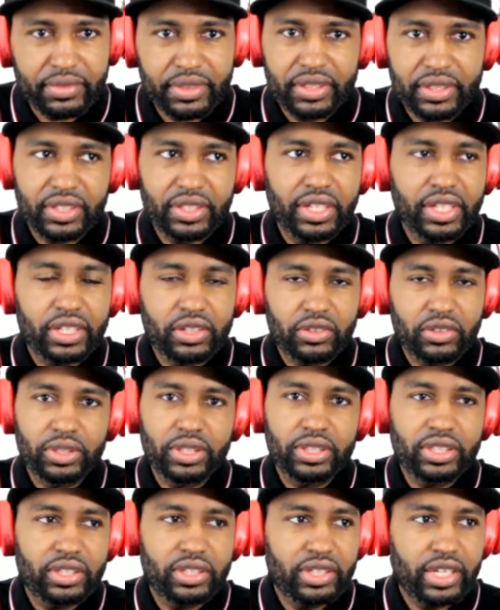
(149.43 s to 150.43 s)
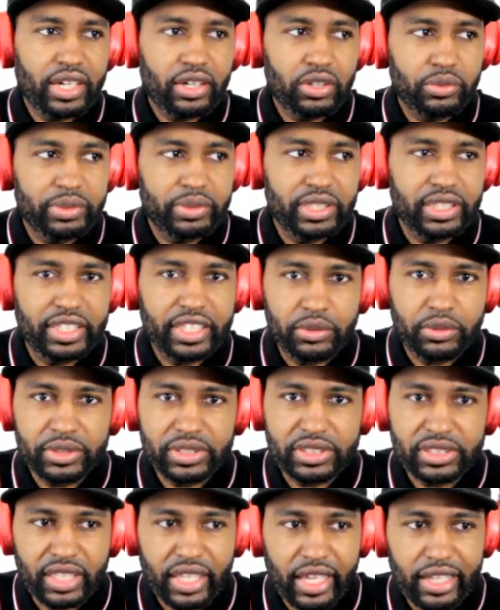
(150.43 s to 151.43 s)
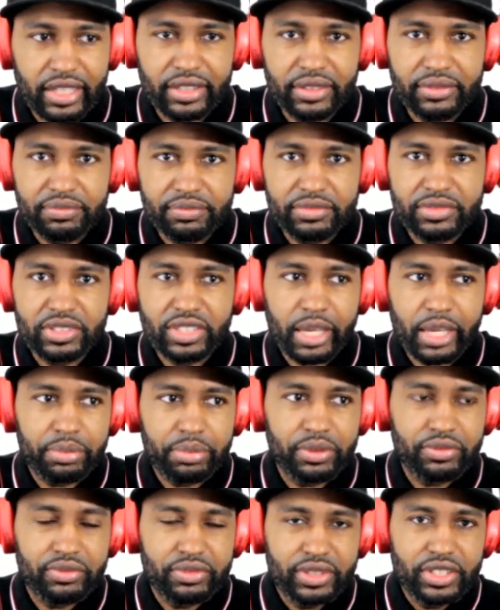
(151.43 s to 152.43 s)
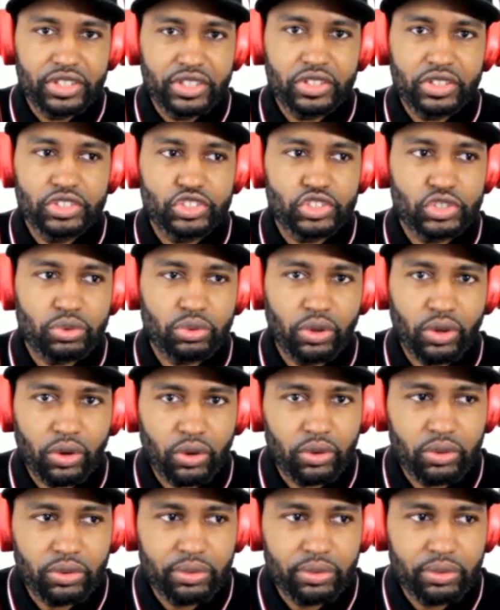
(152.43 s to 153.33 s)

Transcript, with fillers: They're not going to they're not going to relinquish that type of control